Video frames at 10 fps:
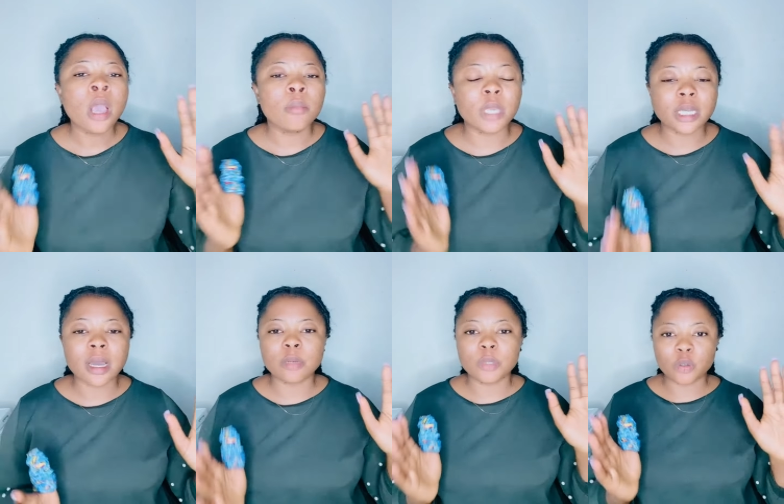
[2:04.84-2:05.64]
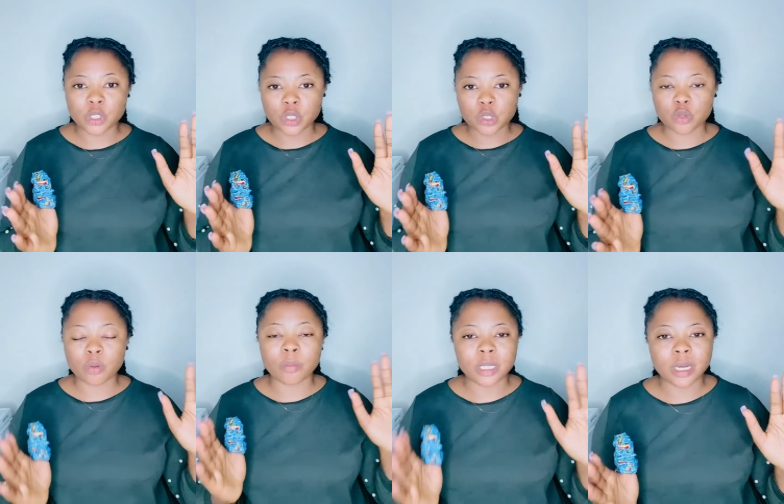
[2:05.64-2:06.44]
May God be gracious to you
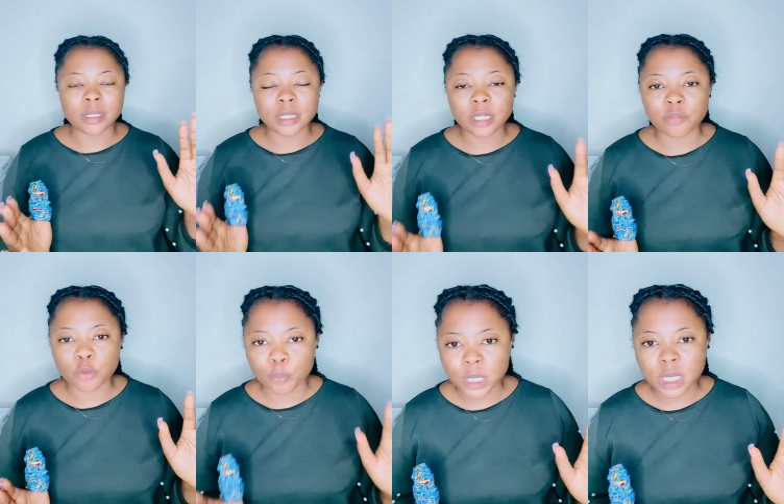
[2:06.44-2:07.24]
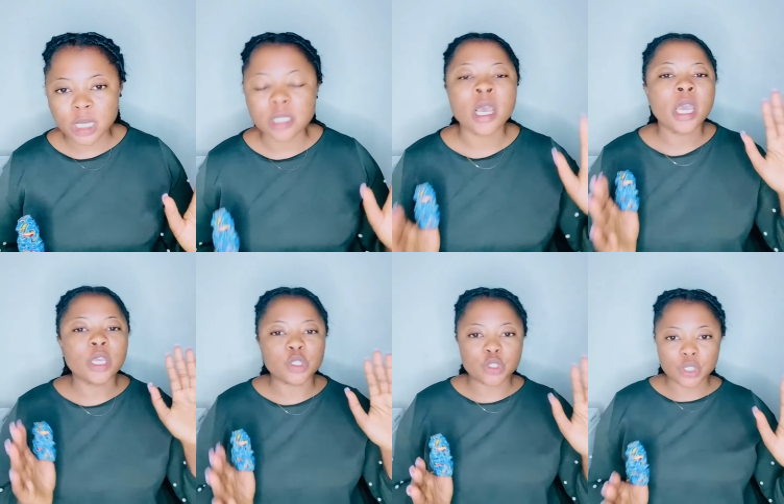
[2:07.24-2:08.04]
and may God give you peace.
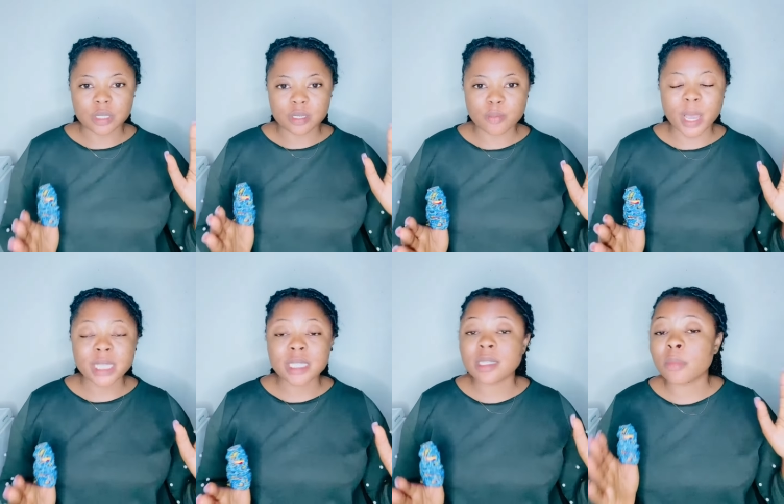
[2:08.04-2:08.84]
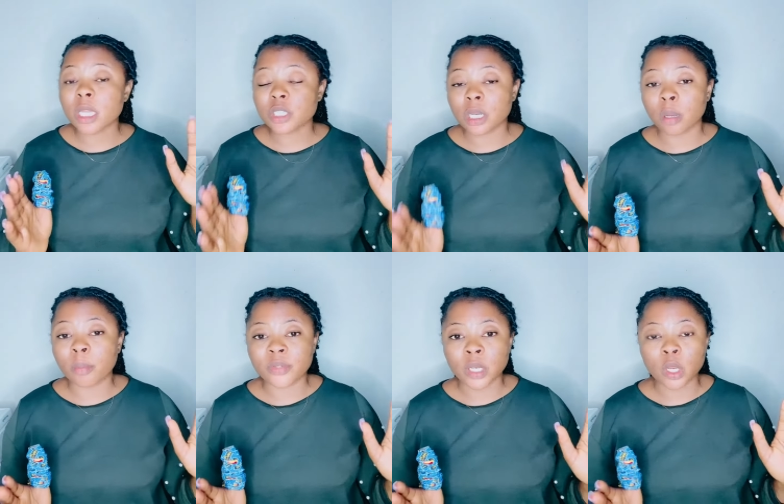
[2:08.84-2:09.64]
In Jesus' mighty name, the shalom
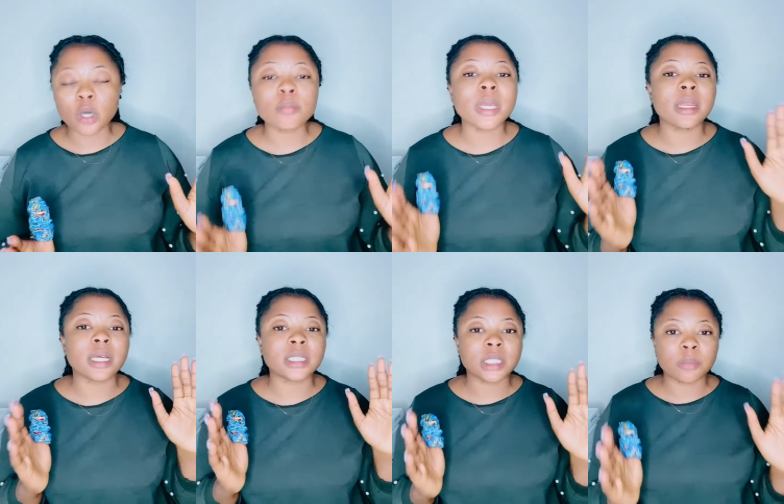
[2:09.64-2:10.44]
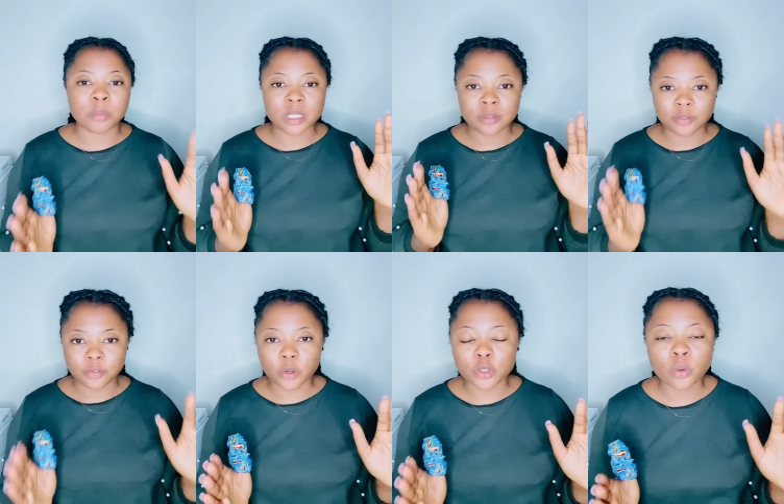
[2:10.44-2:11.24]
of the Lord may nothing be missing
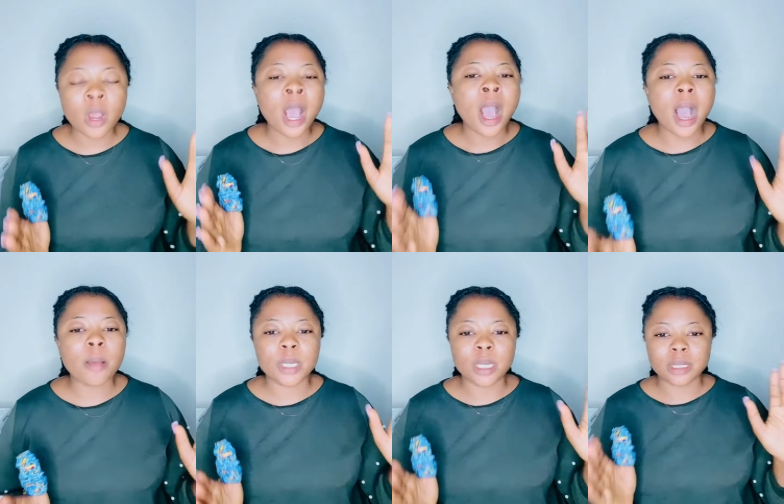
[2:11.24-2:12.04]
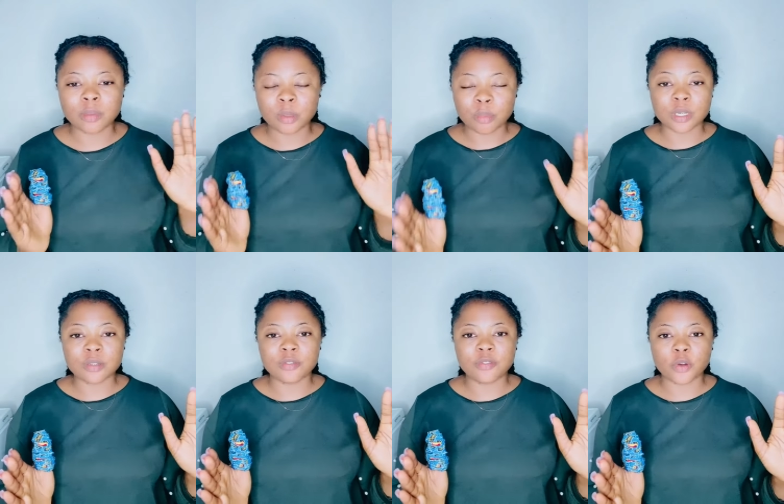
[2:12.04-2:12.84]
for you and may nothing be broken
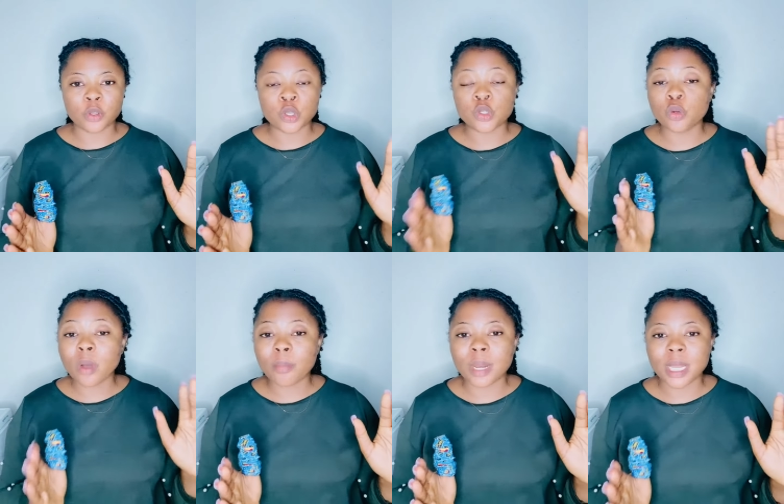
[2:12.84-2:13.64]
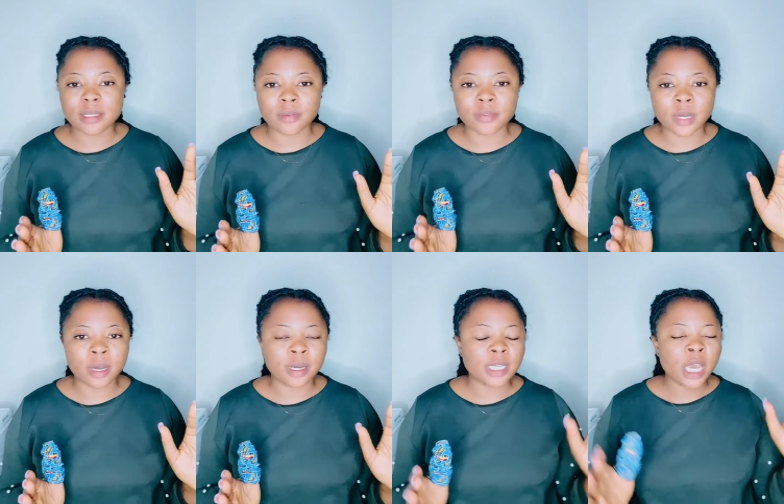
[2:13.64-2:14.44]
for you. You are blessed of
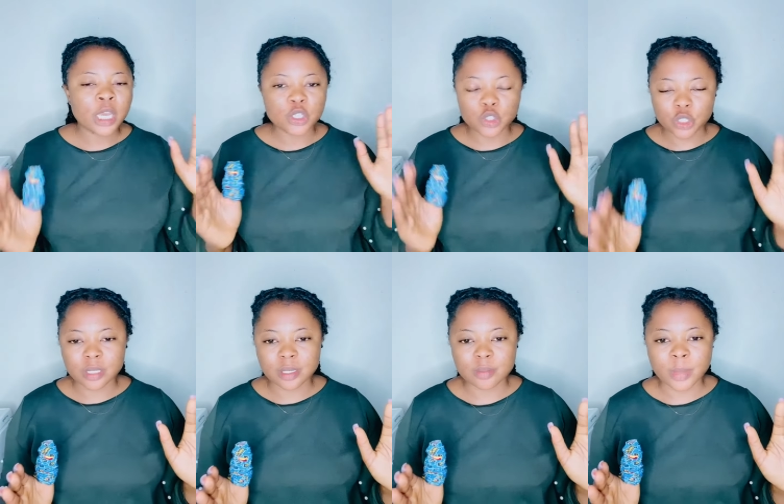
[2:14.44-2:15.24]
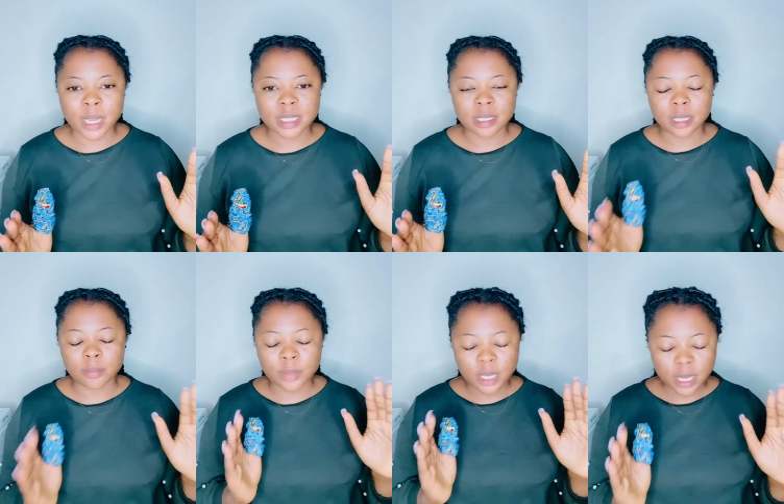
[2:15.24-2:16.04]
God. In Jesus' mighty name,
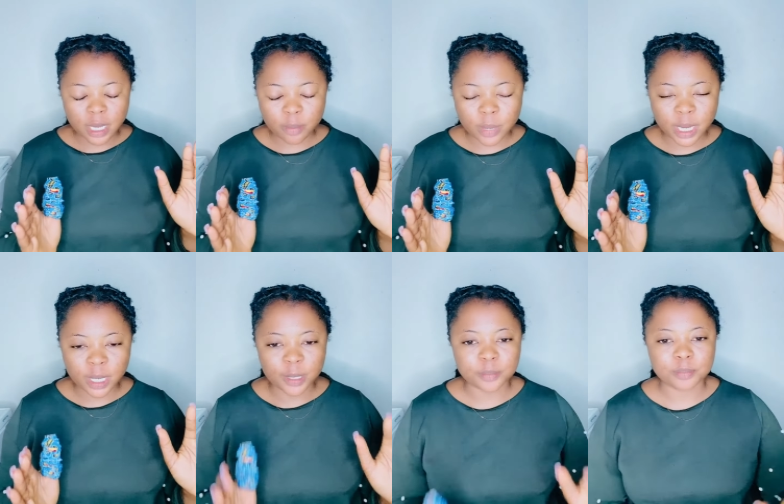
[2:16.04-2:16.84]
amen.